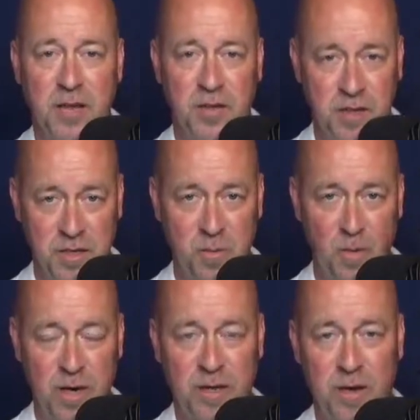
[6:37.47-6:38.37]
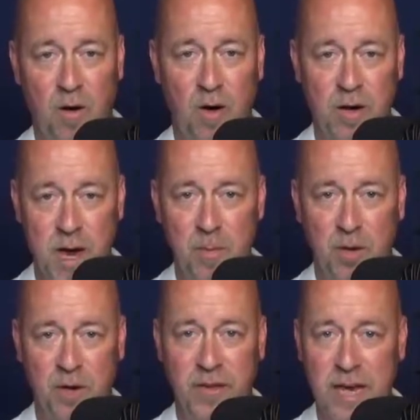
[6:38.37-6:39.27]
To this point, there are a
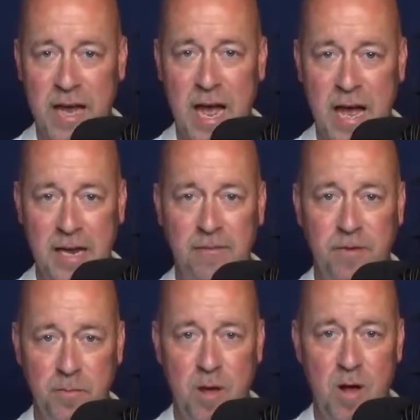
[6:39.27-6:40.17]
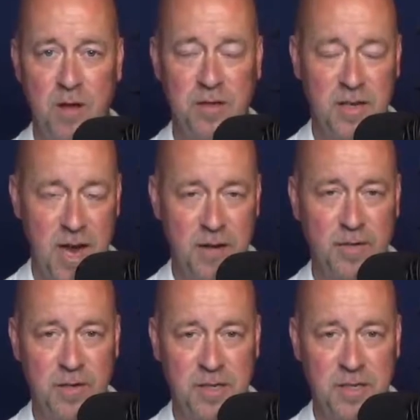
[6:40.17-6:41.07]
number of NAIA football
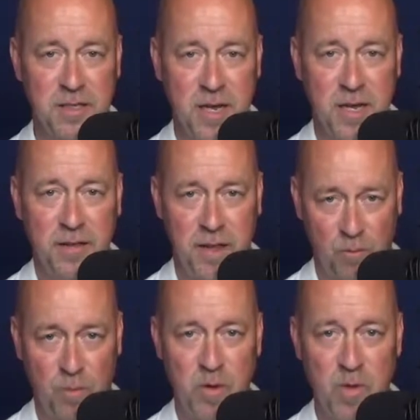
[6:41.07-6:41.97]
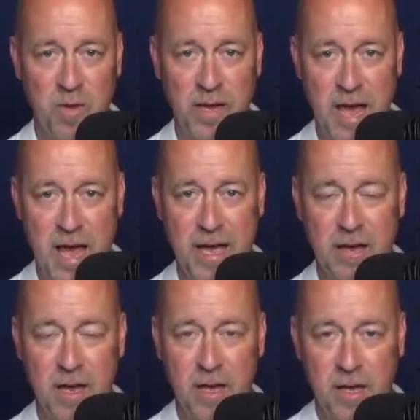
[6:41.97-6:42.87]
conferences that will be moving
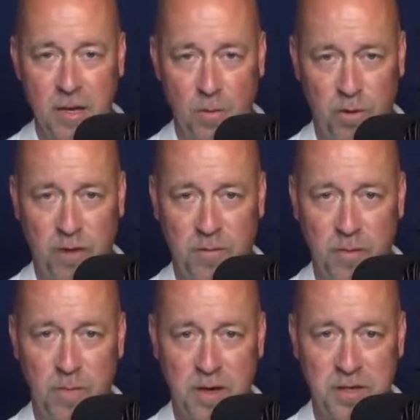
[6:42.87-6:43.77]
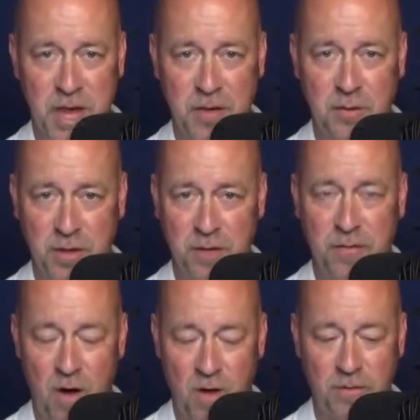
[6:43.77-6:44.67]
ahead with their football schedule in the
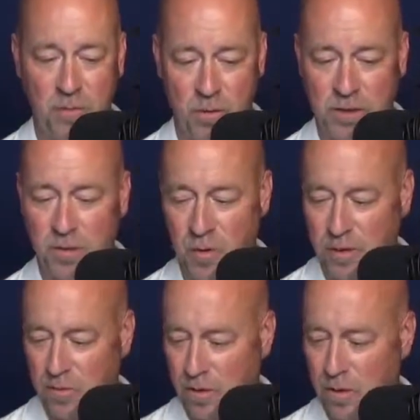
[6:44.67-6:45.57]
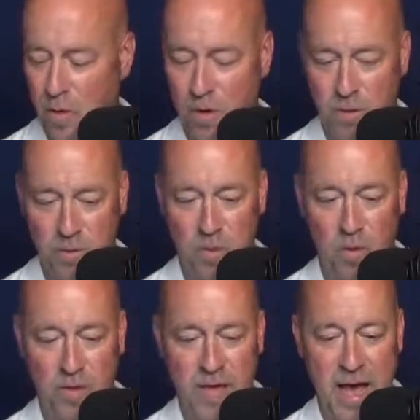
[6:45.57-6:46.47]
fall of 2020. We'll go on with
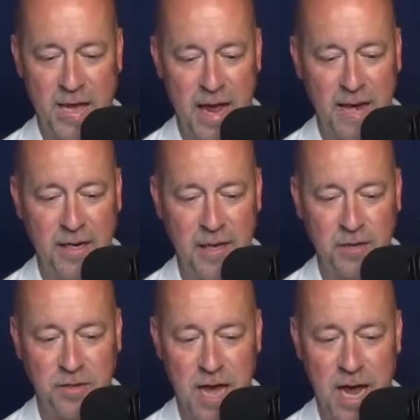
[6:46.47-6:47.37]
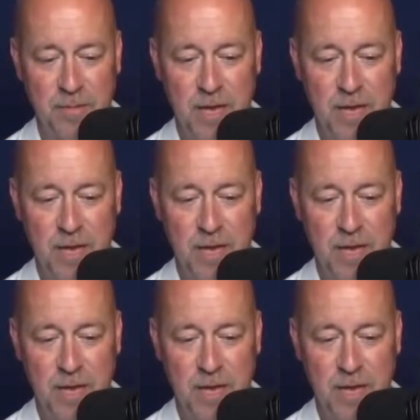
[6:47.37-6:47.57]
more of that at another time.